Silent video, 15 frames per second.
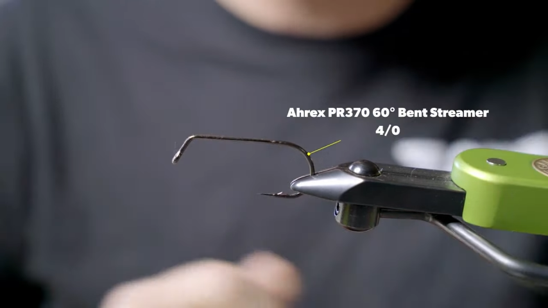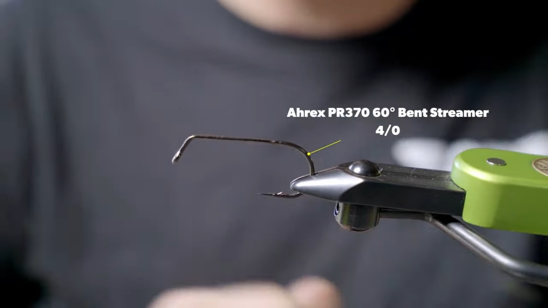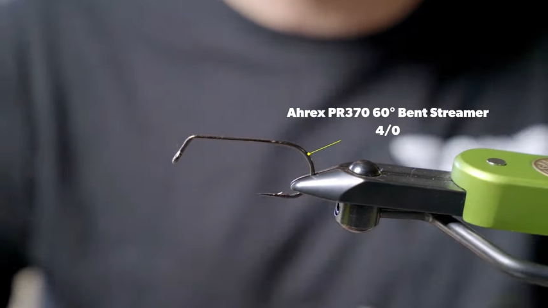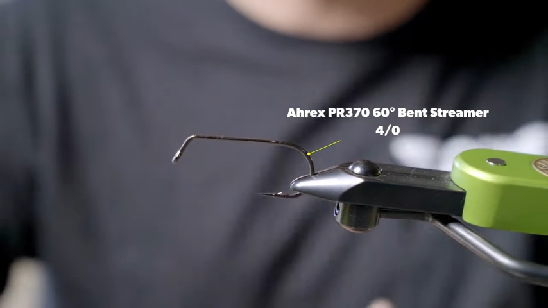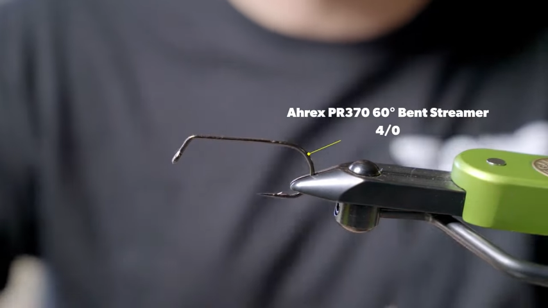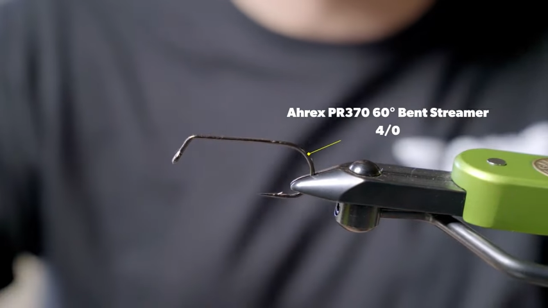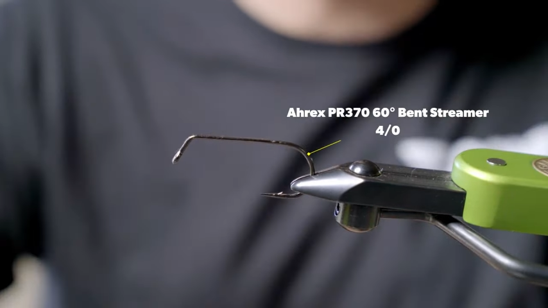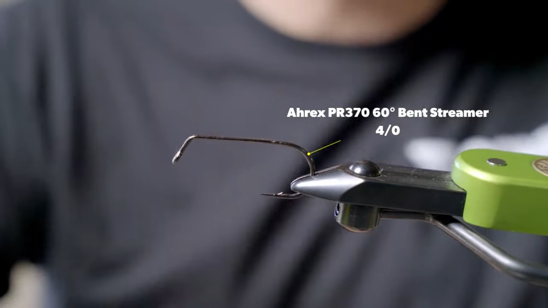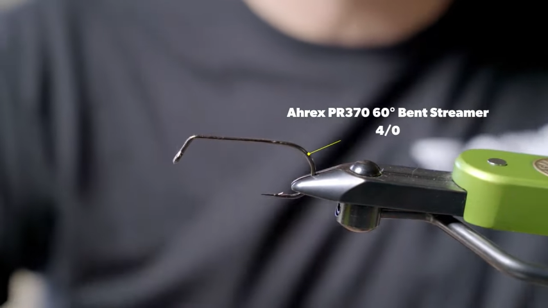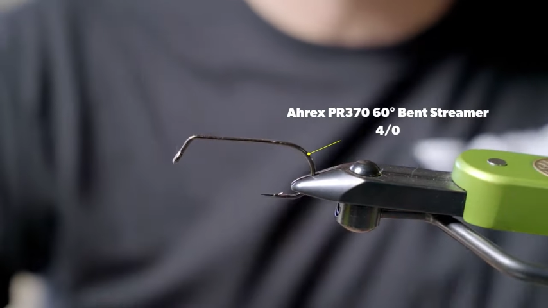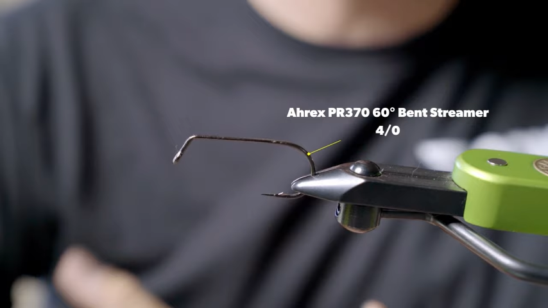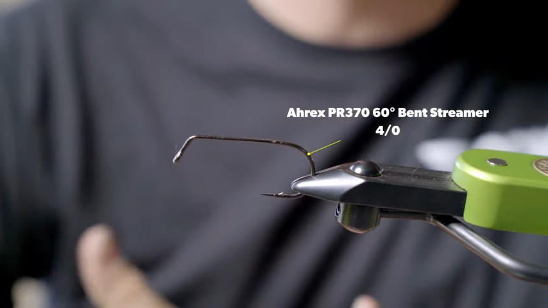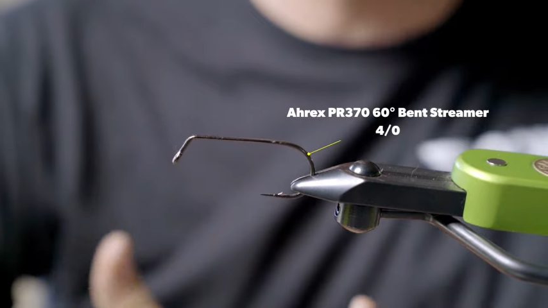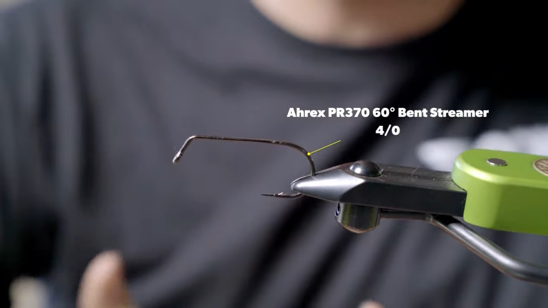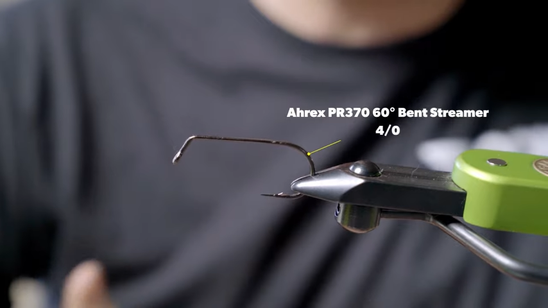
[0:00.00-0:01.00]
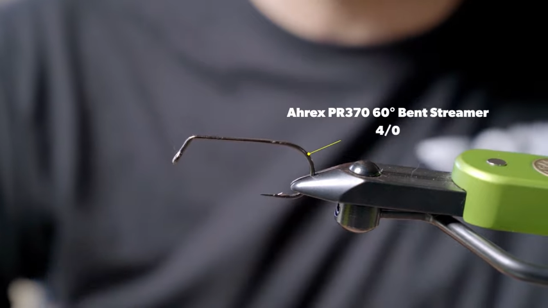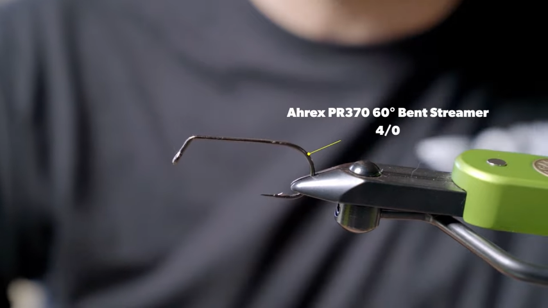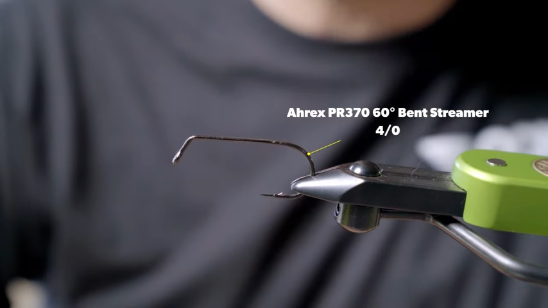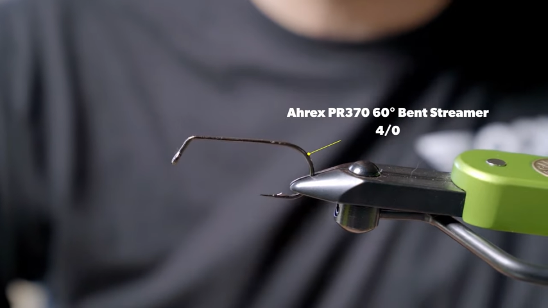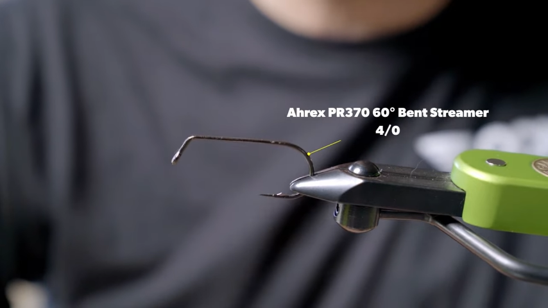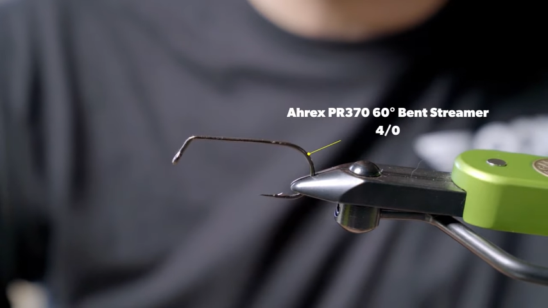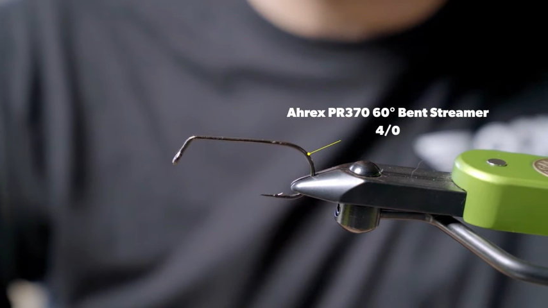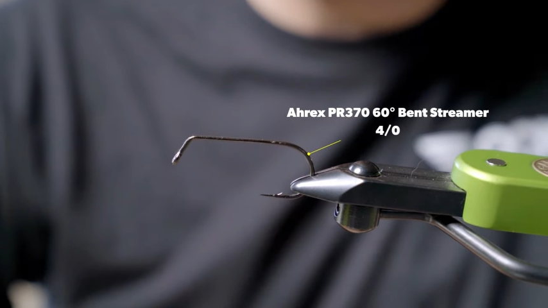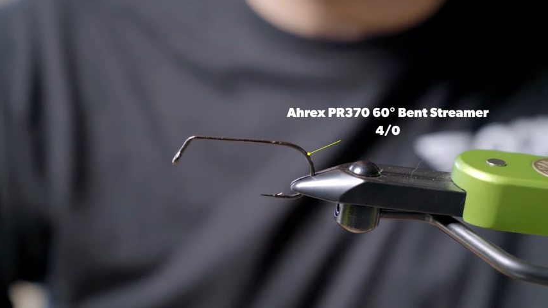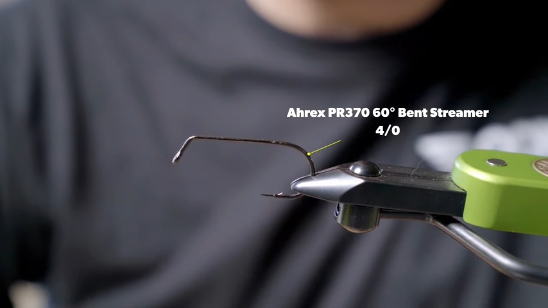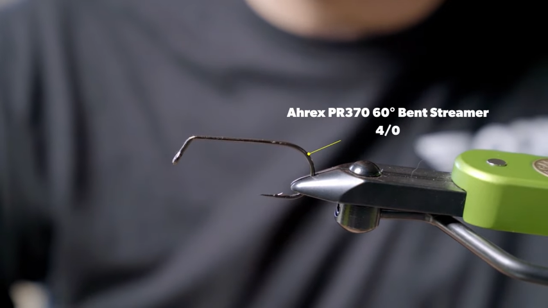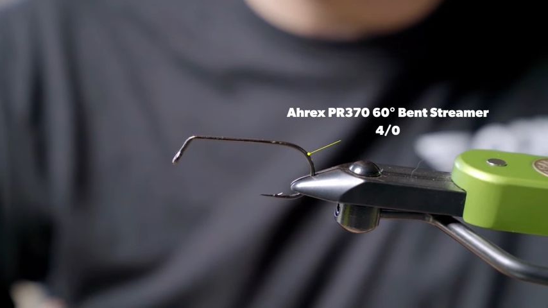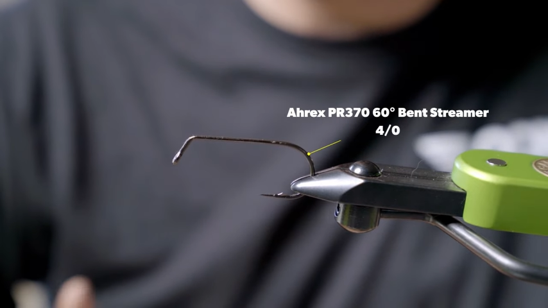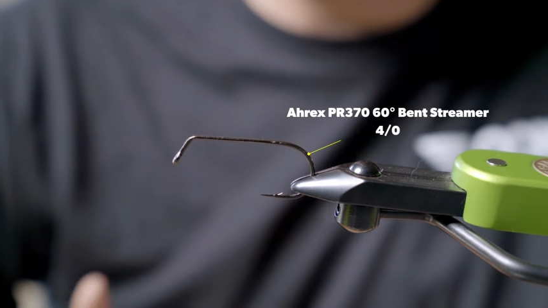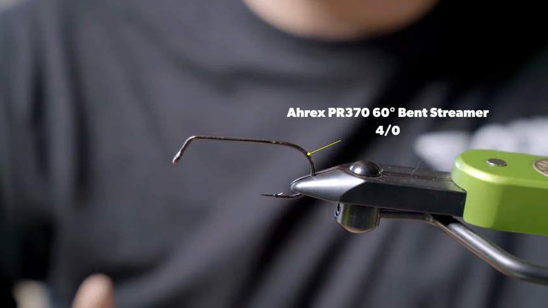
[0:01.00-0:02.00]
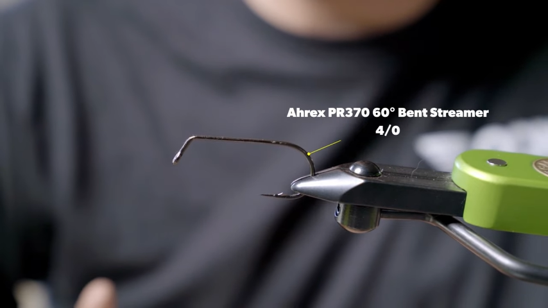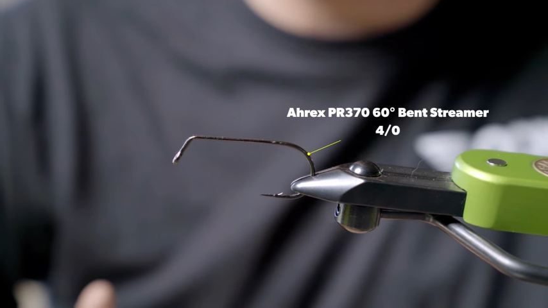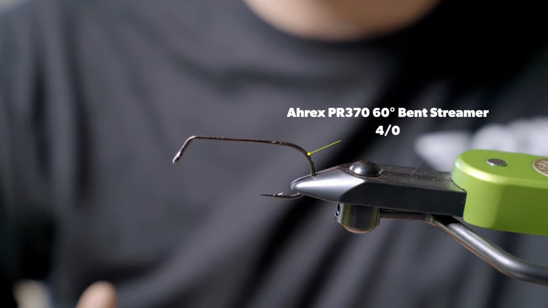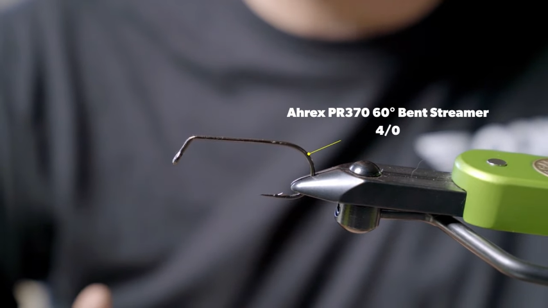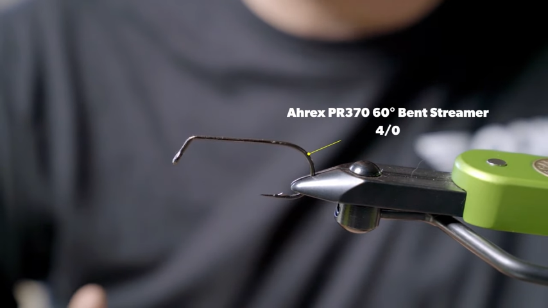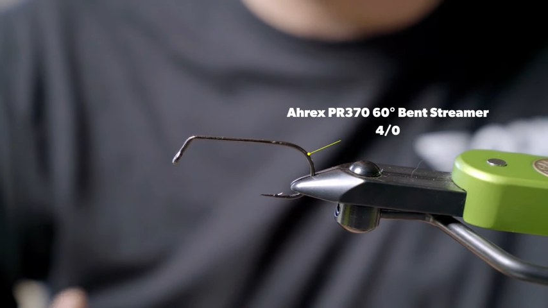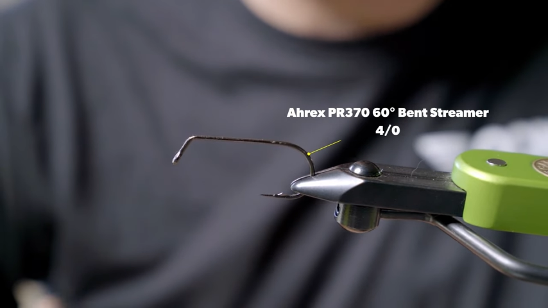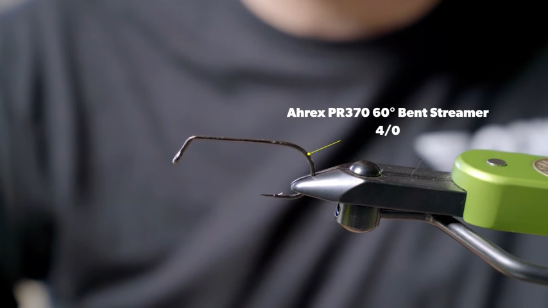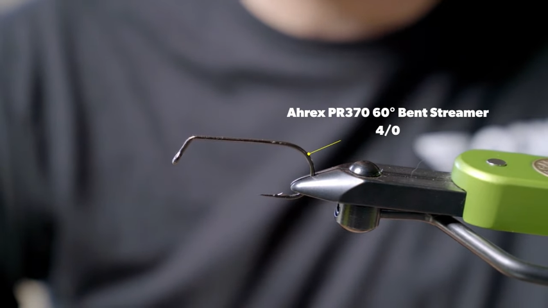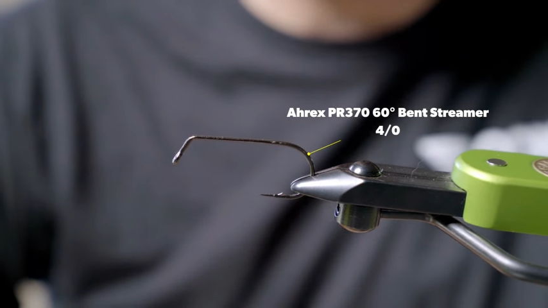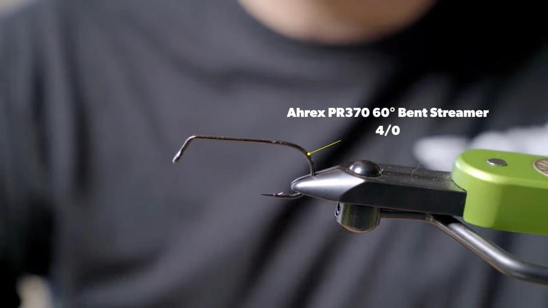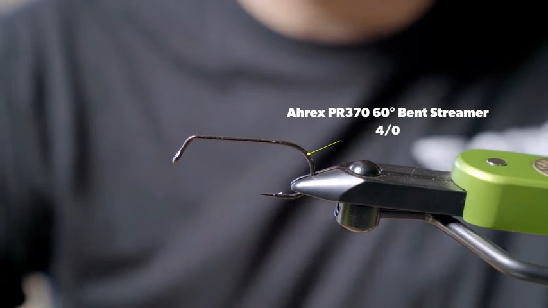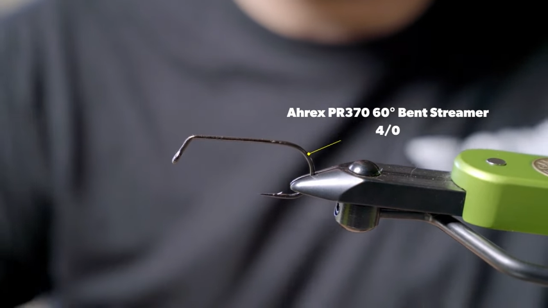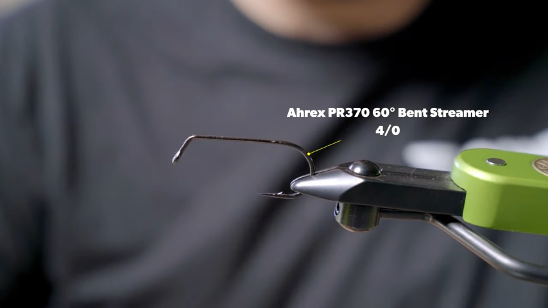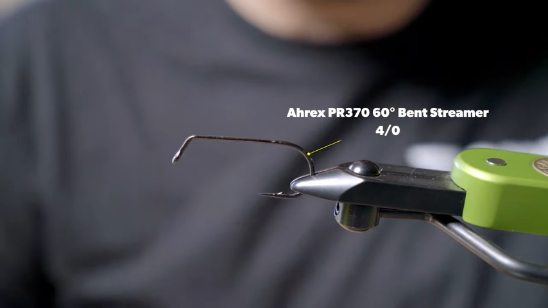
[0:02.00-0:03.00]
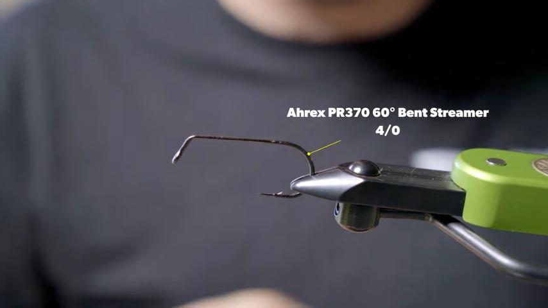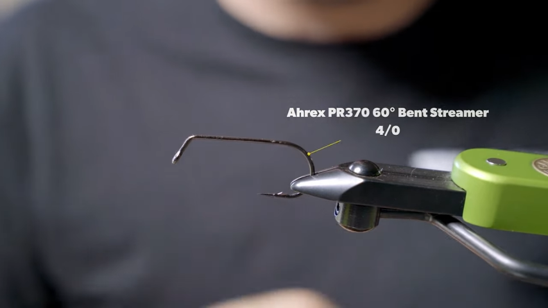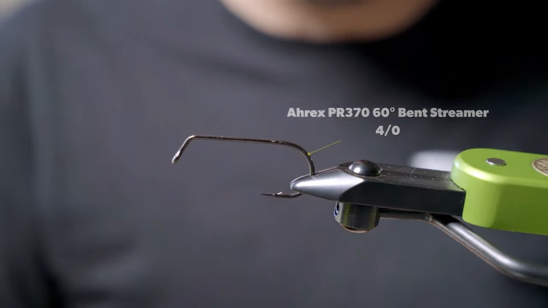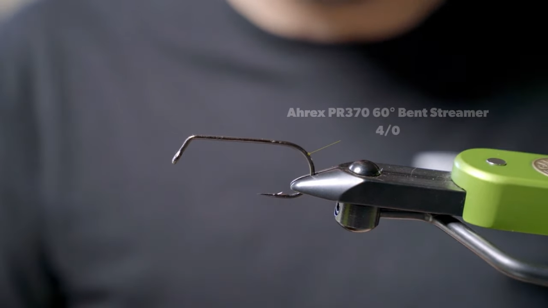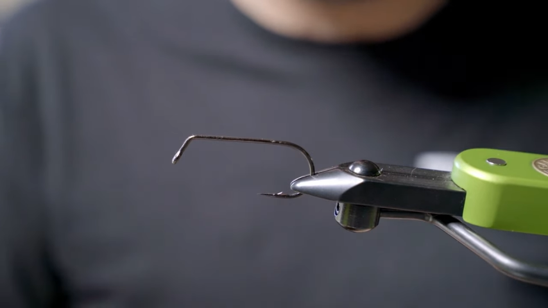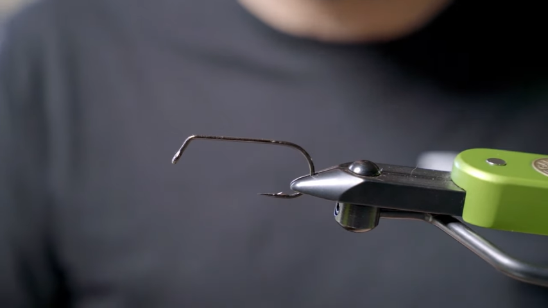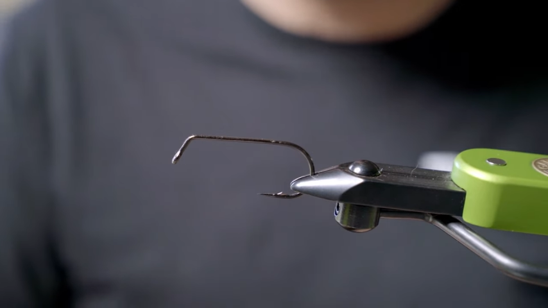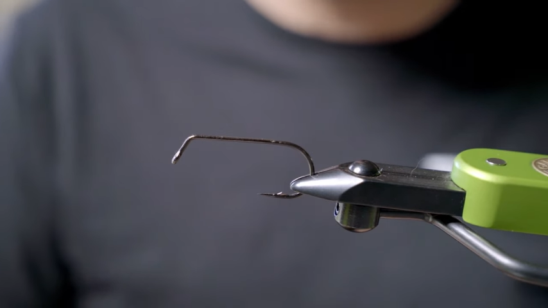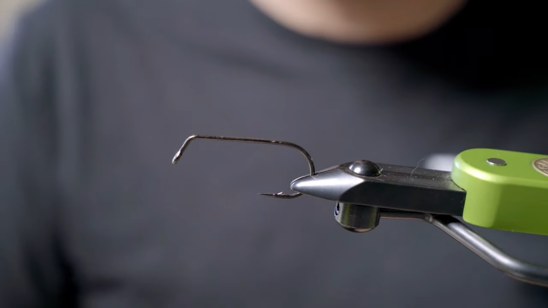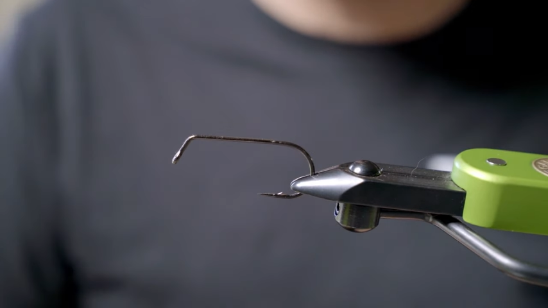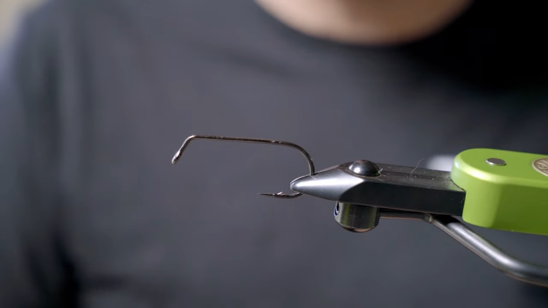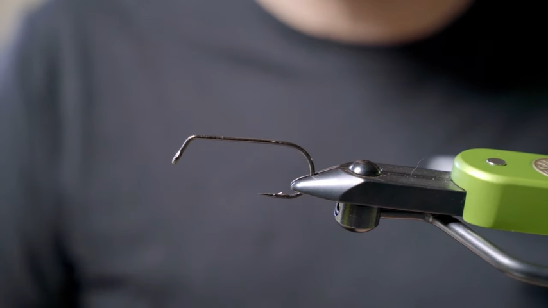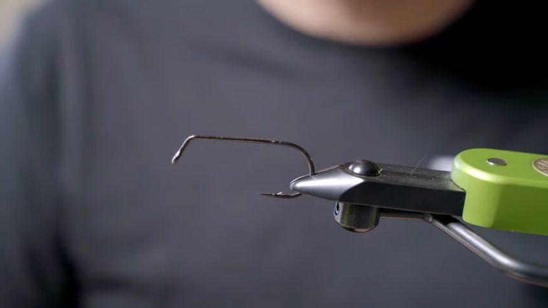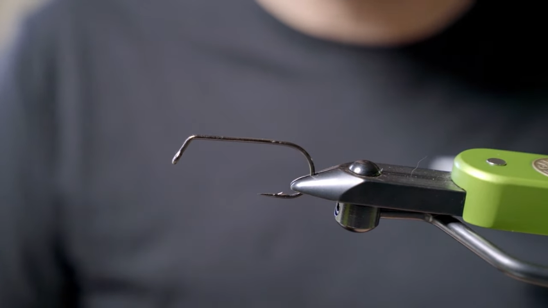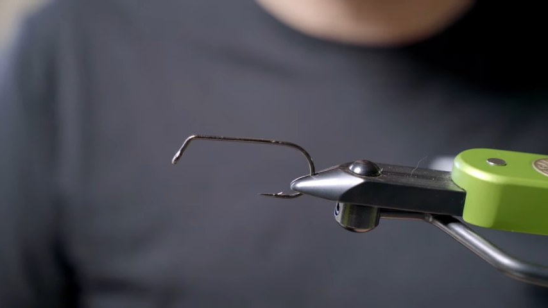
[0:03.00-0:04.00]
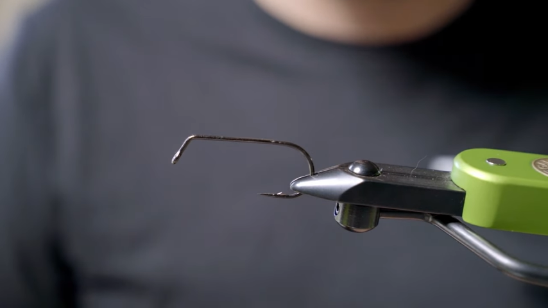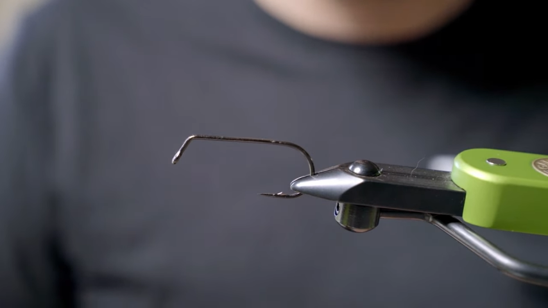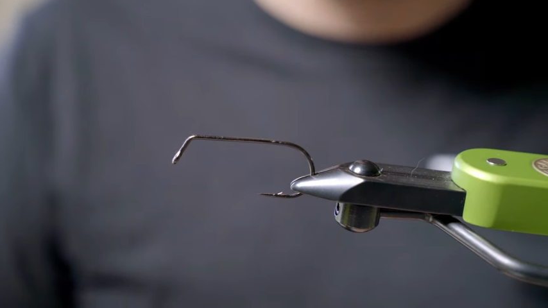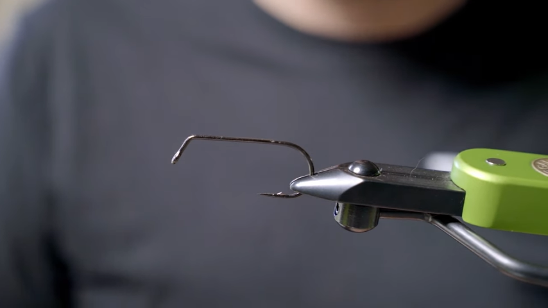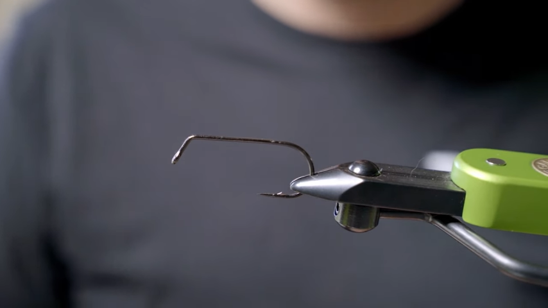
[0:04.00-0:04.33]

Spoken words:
No face is visible, so there are no lips to read.